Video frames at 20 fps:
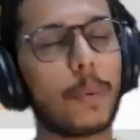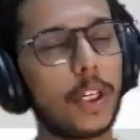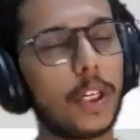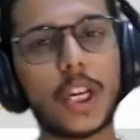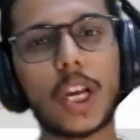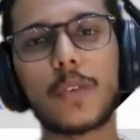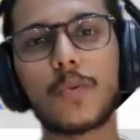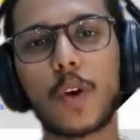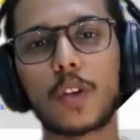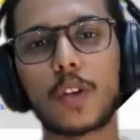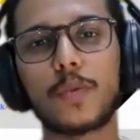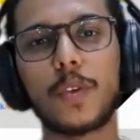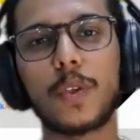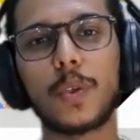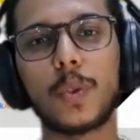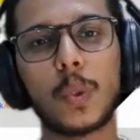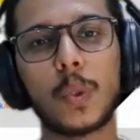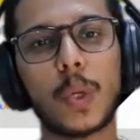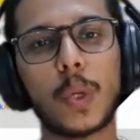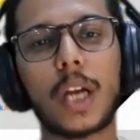to appreciate
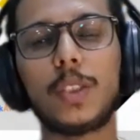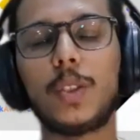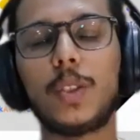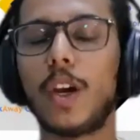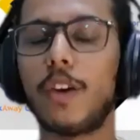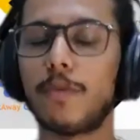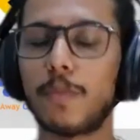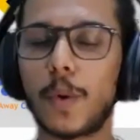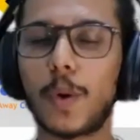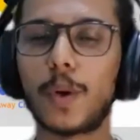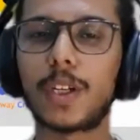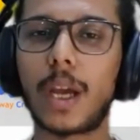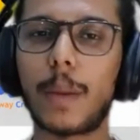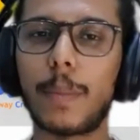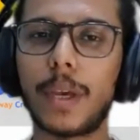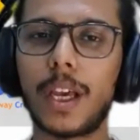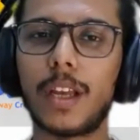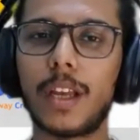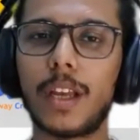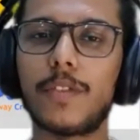what we do. And you have
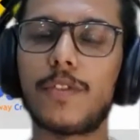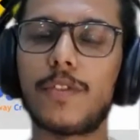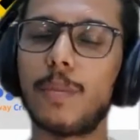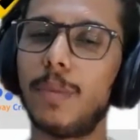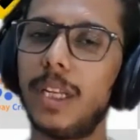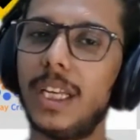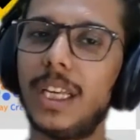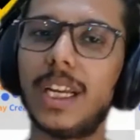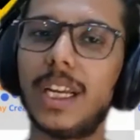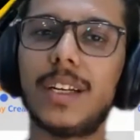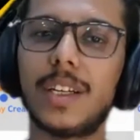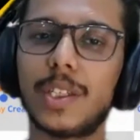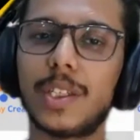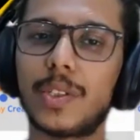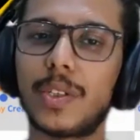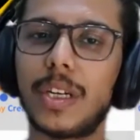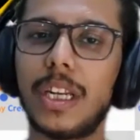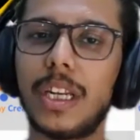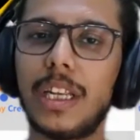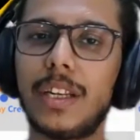more coming in from
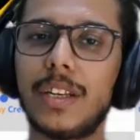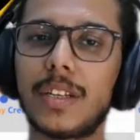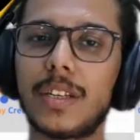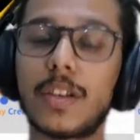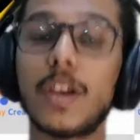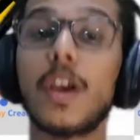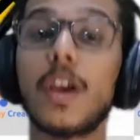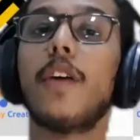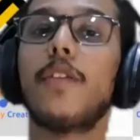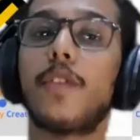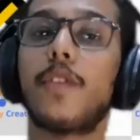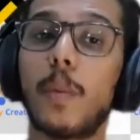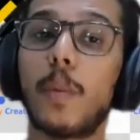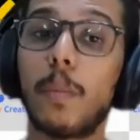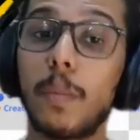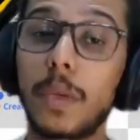legal industry leaders,